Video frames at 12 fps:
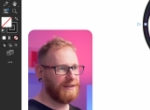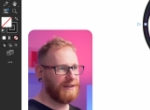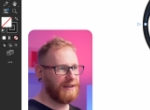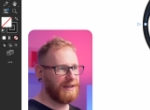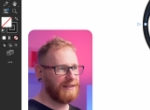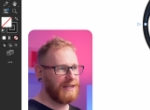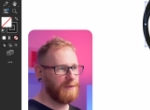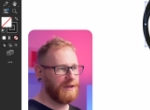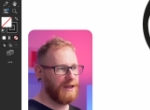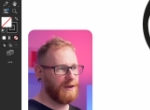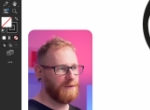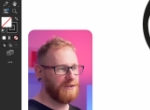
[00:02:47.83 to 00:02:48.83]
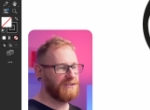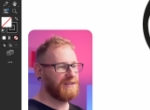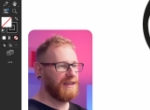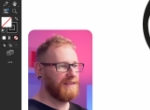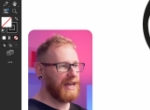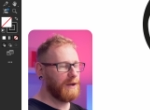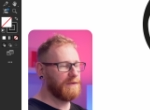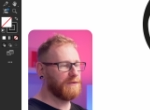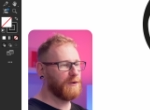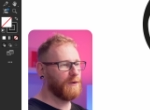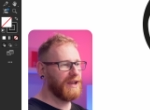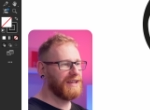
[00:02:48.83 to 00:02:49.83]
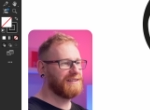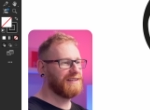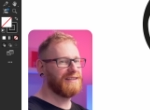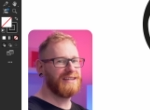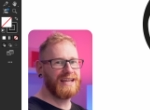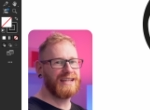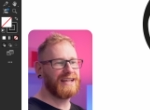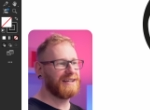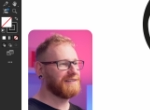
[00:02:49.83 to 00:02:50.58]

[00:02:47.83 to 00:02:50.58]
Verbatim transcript: And there we go. Just like that, we've created the yin-yang